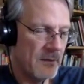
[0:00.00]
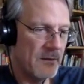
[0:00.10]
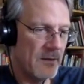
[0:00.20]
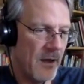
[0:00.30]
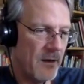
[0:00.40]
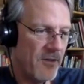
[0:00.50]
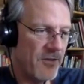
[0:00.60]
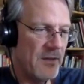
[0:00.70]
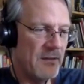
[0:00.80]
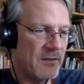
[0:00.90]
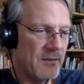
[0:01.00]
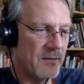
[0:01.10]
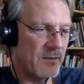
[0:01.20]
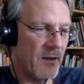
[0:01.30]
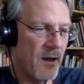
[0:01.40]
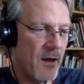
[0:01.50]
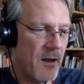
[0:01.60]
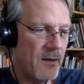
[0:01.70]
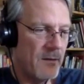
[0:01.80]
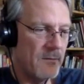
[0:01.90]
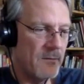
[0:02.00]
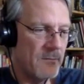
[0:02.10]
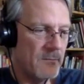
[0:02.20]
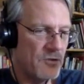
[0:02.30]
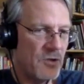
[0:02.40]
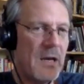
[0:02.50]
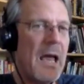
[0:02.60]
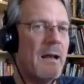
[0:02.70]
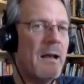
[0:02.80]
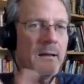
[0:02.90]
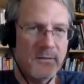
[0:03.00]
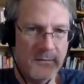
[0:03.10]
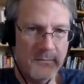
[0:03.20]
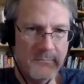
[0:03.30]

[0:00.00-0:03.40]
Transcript: done a thesis on genetics.